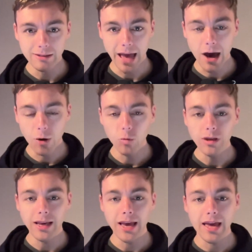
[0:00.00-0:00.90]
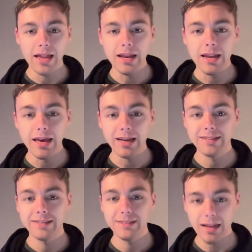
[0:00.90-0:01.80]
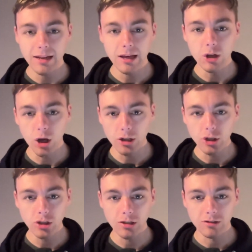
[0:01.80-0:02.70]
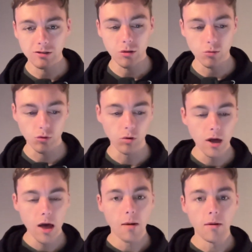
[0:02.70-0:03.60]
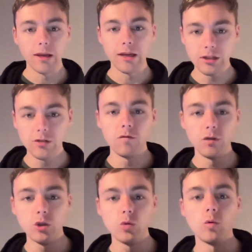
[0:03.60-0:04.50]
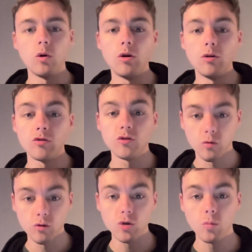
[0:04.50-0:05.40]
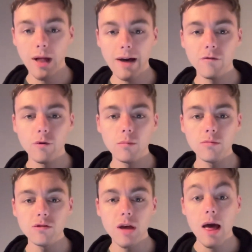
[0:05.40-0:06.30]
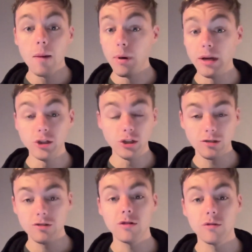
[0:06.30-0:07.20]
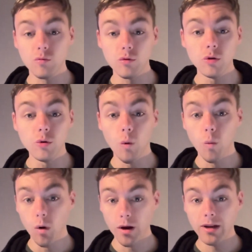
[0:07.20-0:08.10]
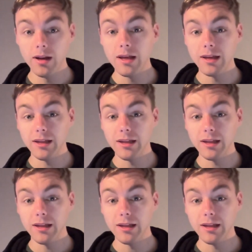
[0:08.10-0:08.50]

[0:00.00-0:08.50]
how we can extend it, not just through individual social platforms, but just through one